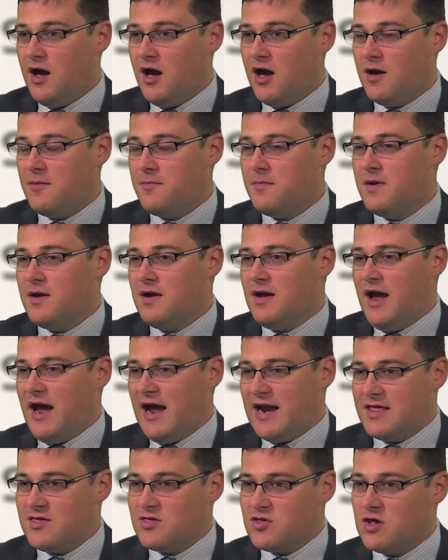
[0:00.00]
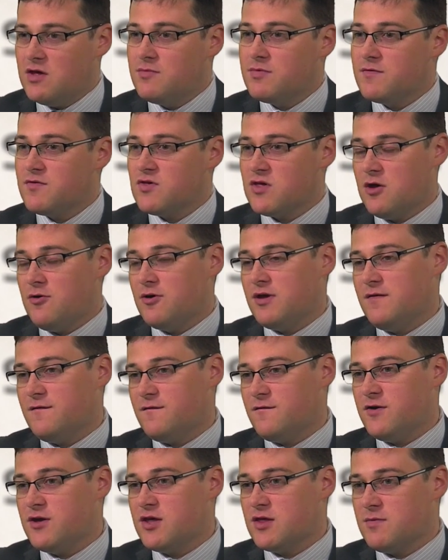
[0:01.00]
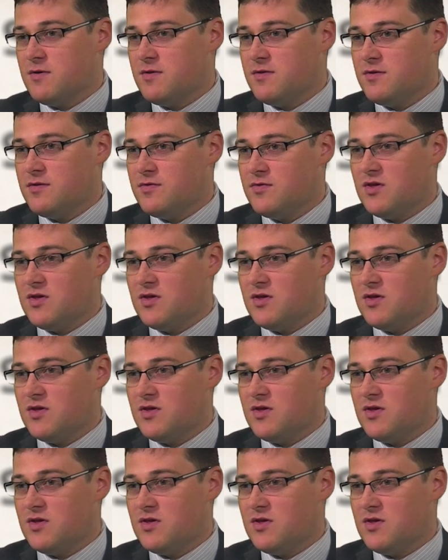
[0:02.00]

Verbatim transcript: Um, and in terms of showing infringement,